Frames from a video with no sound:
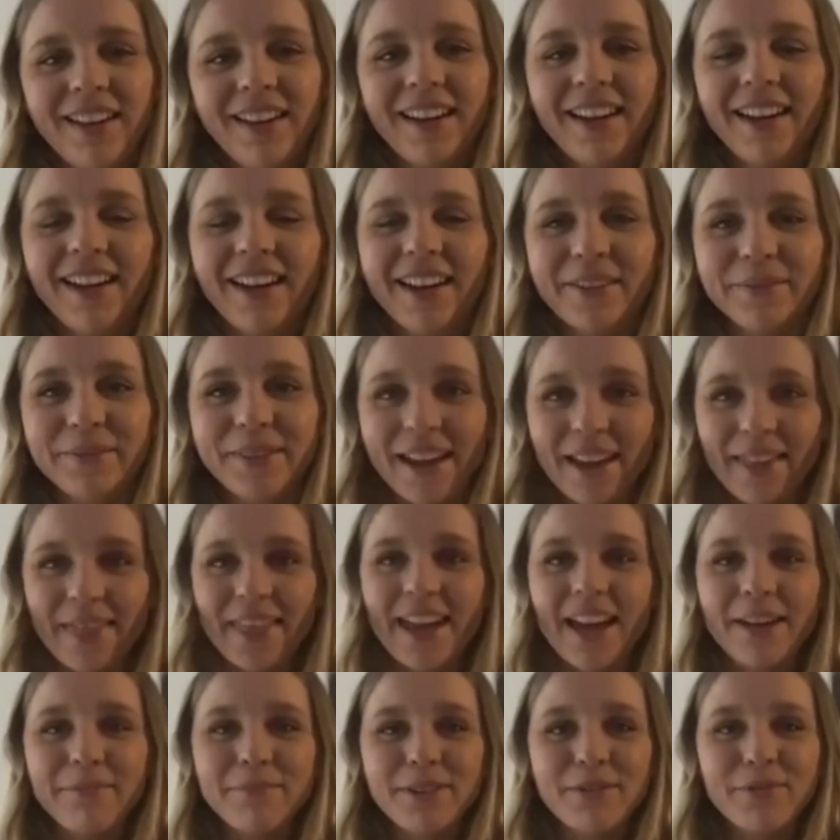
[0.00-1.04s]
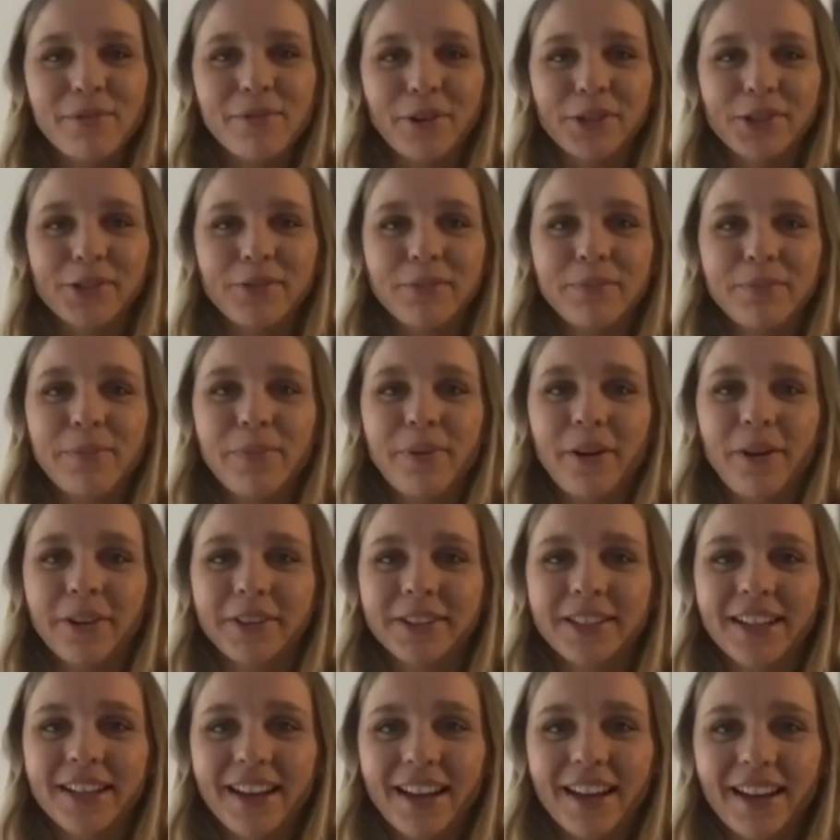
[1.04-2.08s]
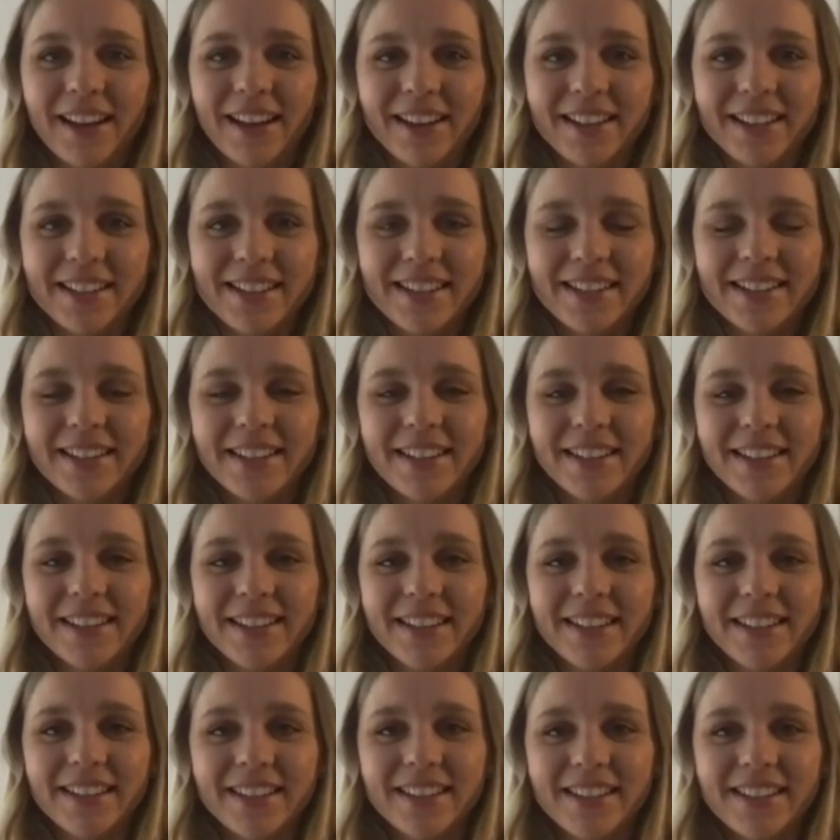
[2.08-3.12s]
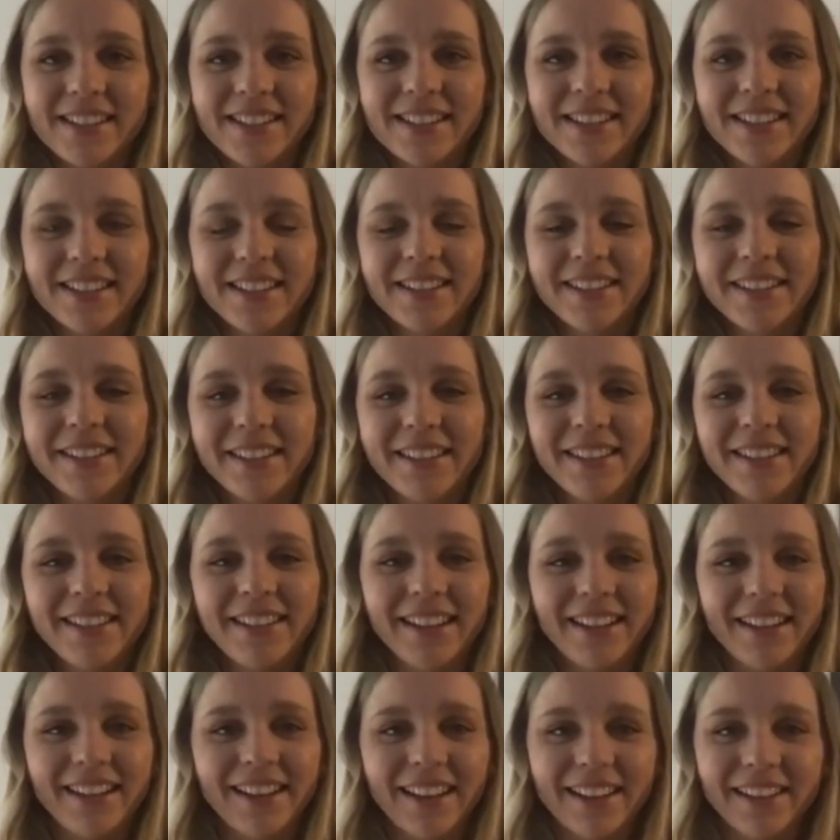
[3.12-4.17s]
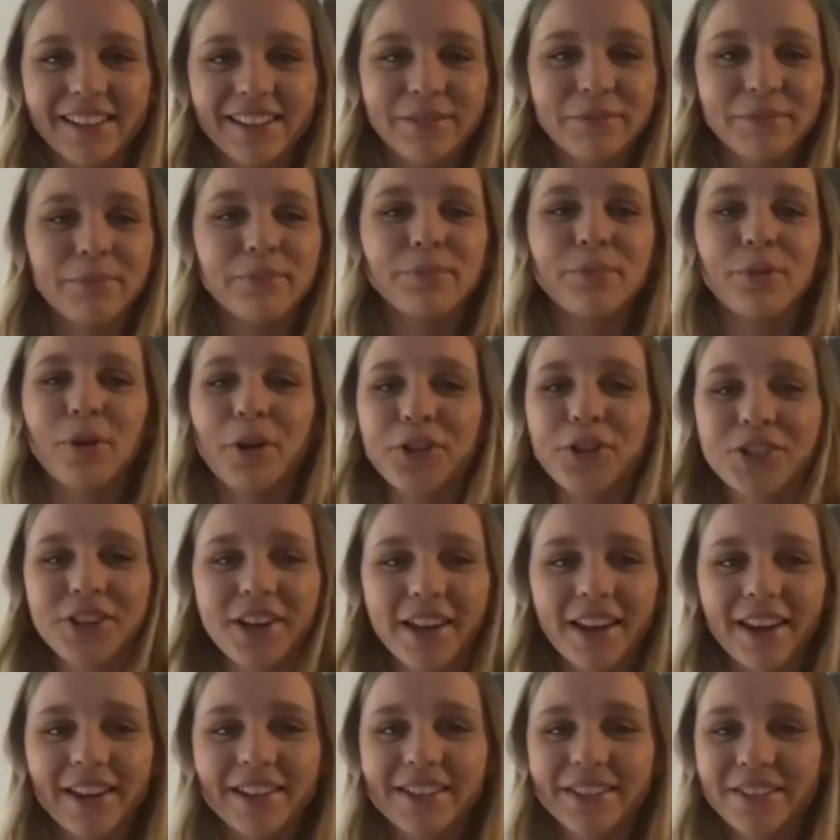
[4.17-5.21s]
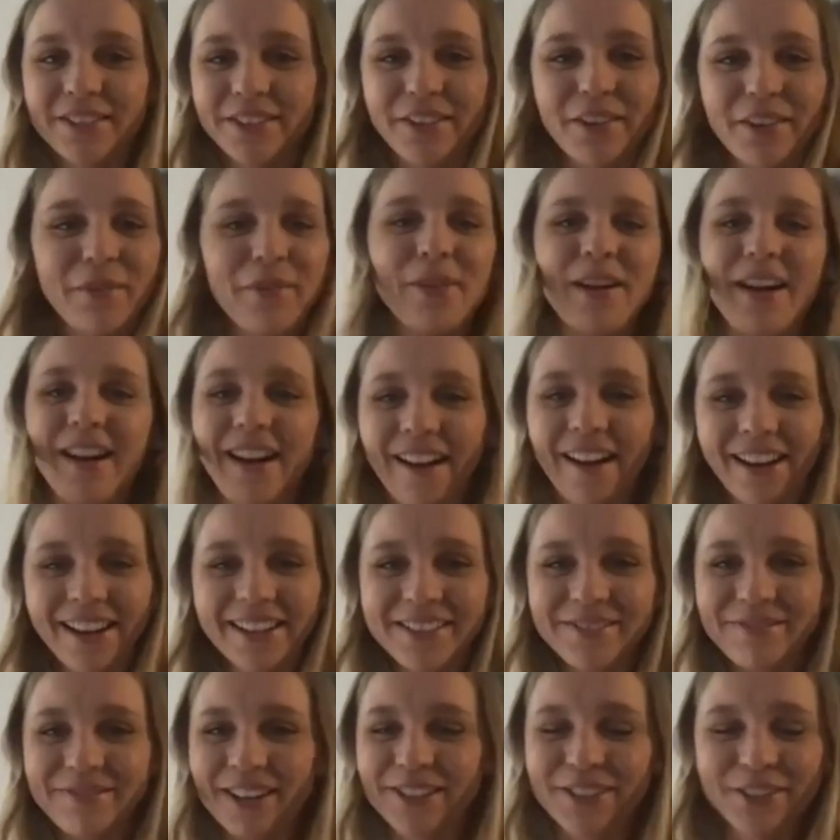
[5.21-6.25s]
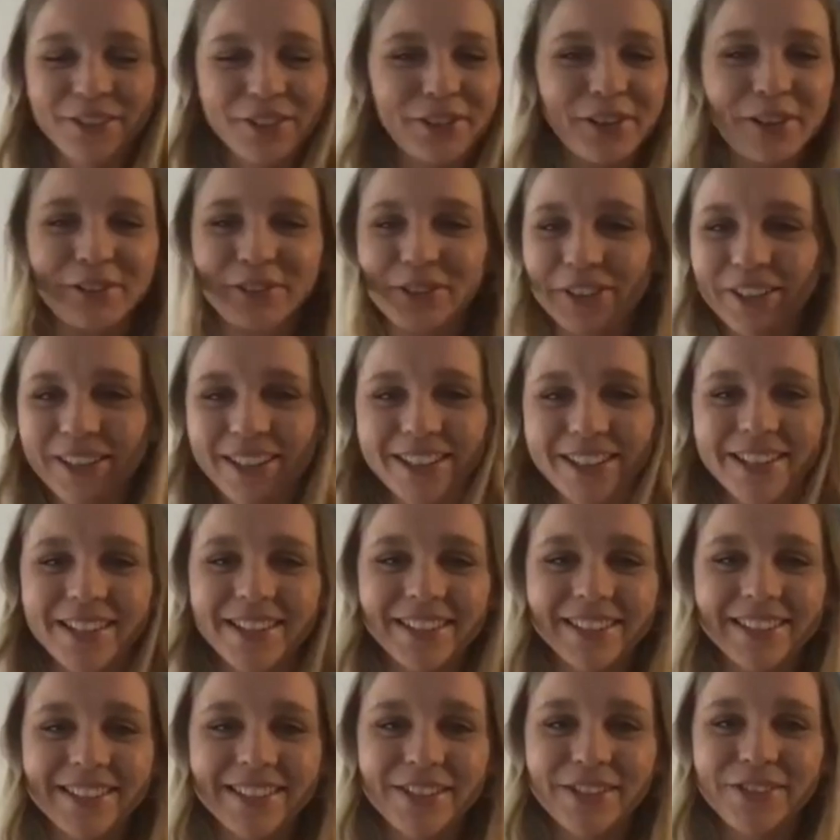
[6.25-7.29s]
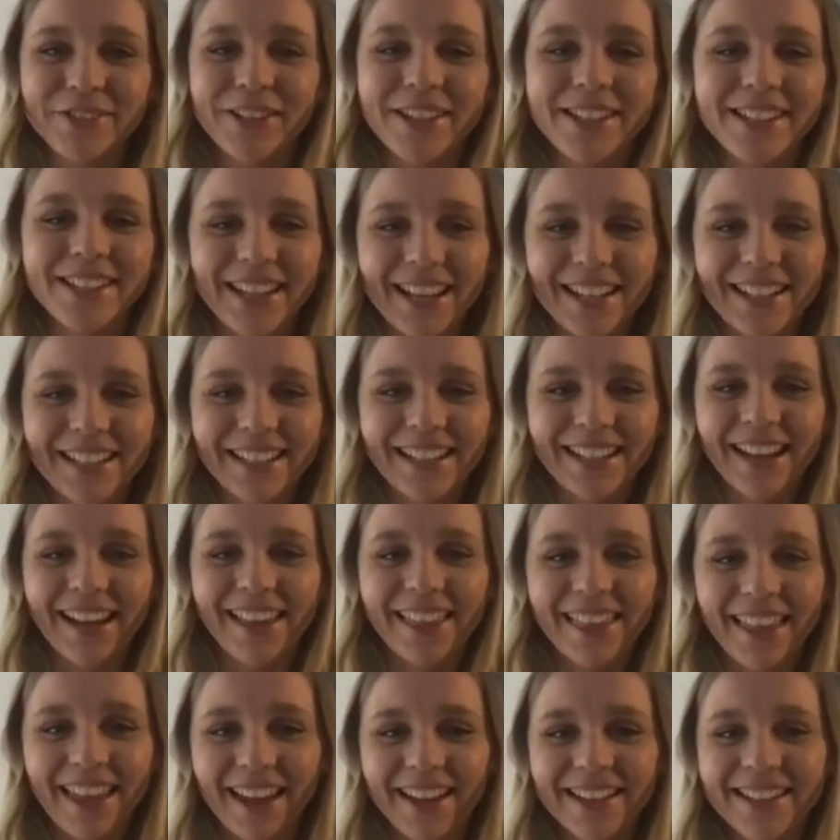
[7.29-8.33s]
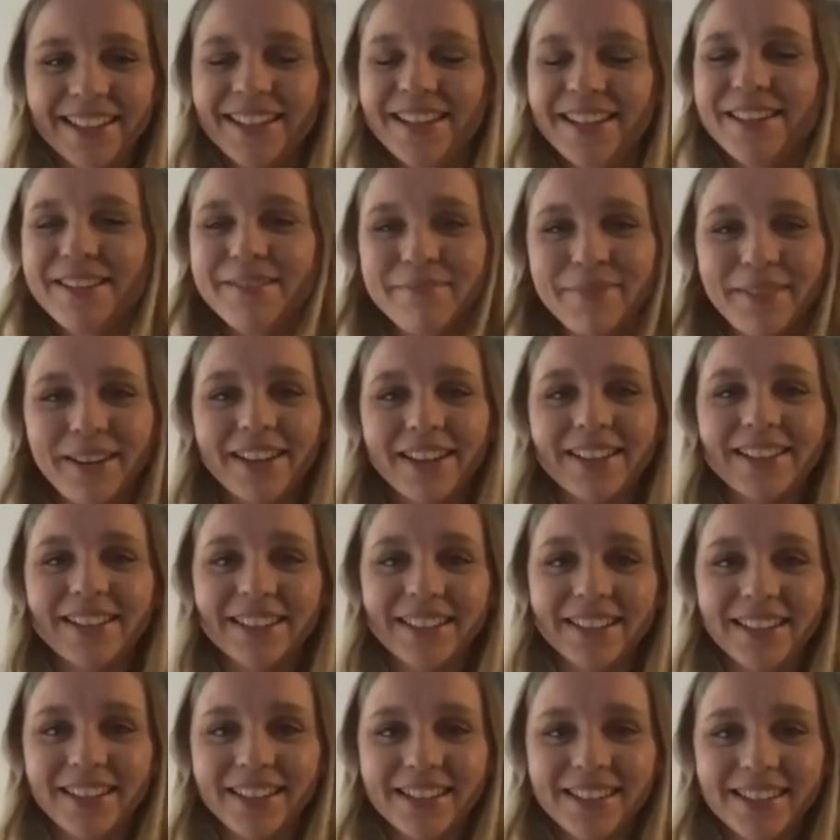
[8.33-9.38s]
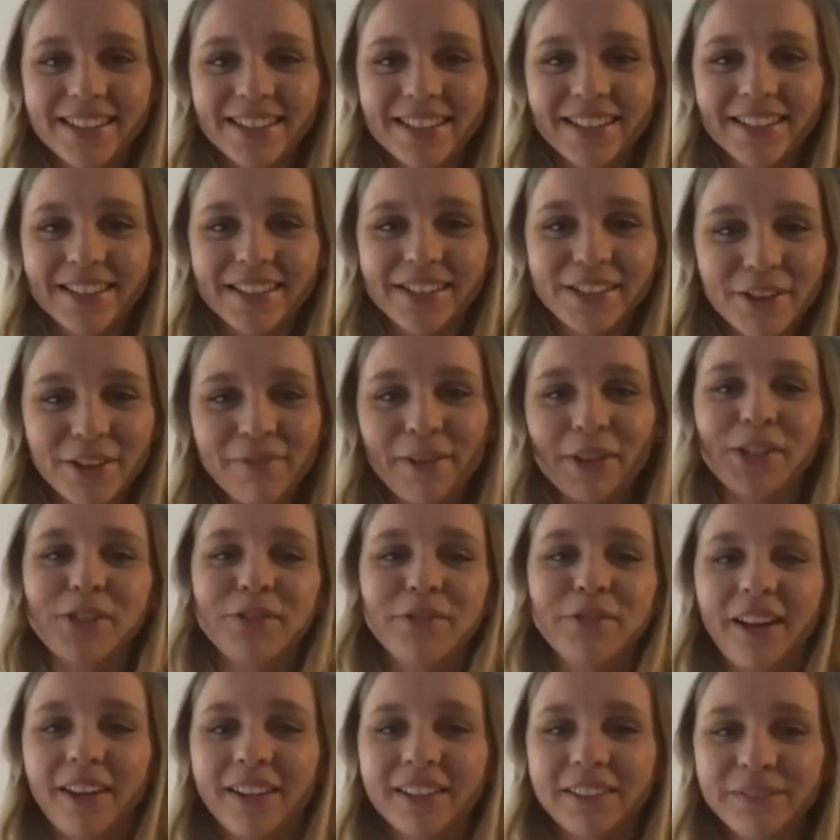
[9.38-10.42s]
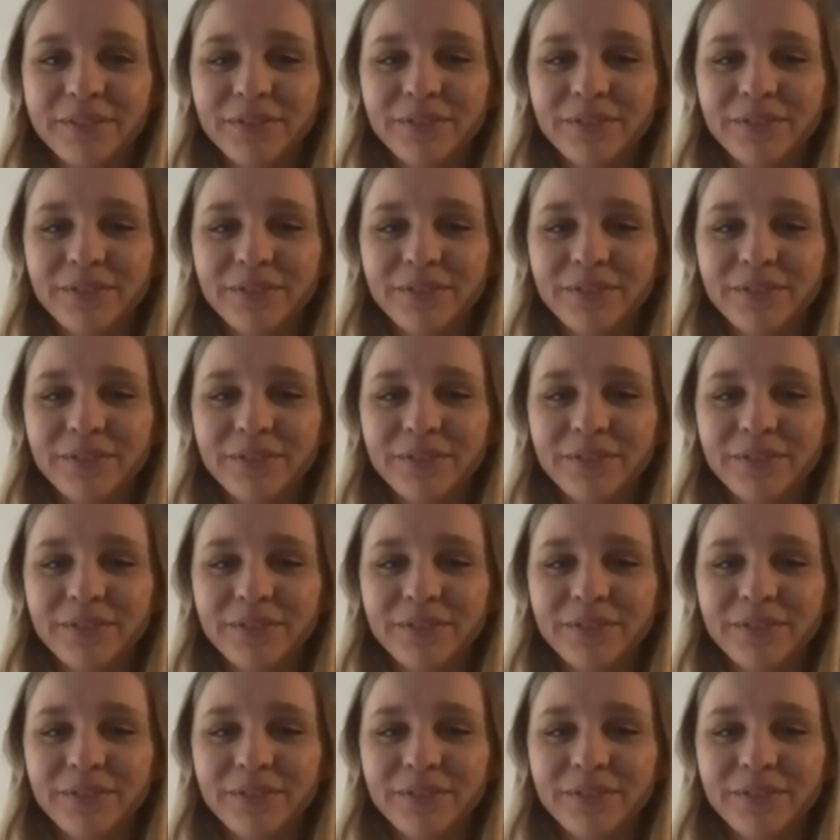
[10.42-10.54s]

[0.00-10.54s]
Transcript: Yeah, the Happy Works podcast is like a project of the heart. I don't know if you can translate it like that, but it's so much fun.